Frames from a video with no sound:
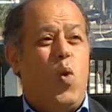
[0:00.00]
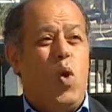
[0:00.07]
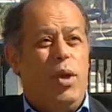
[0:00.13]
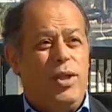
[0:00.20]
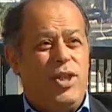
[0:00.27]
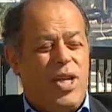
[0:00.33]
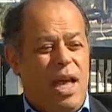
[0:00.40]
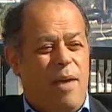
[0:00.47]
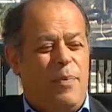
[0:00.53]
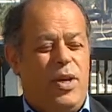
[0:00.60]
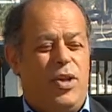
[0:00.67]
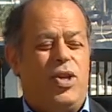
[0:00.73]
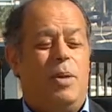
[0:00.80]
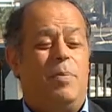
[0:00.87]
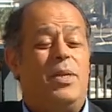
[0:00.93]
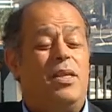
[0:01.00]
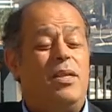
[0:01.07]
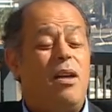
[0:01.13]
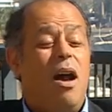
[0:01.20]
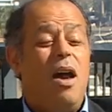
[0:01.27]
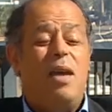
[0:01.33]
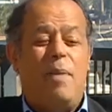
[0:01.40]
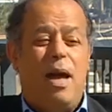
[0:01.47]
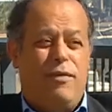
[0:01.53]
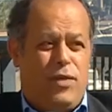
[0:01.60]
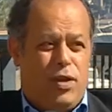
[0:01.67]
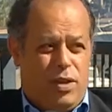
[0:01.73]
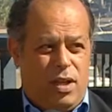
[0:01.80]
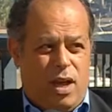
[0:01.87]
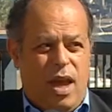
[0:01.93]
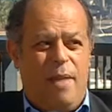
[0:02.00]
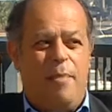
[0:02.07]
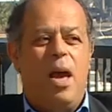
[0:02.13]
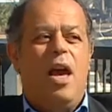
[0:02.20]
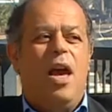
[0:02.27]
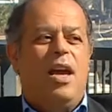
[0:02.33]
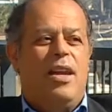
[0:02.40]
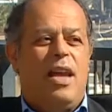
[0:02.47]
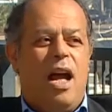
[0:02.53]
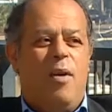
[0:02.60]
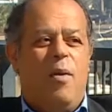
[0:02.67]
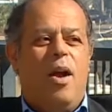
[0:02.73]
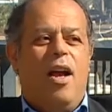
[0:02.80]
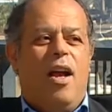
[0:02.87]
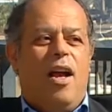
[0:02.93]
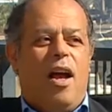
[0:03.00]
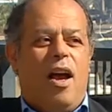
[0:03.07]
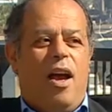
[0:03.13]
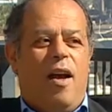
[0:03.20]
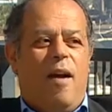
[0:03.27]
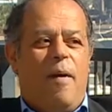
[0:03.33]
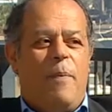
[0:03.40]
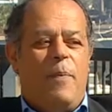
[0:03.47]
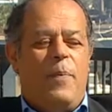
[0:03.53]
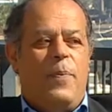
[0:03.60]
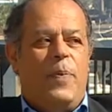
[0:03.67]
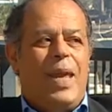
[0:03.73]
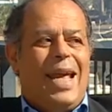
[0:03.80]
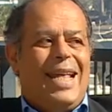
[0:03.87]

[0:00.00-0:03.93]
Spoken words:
world championships, time after time. Now, and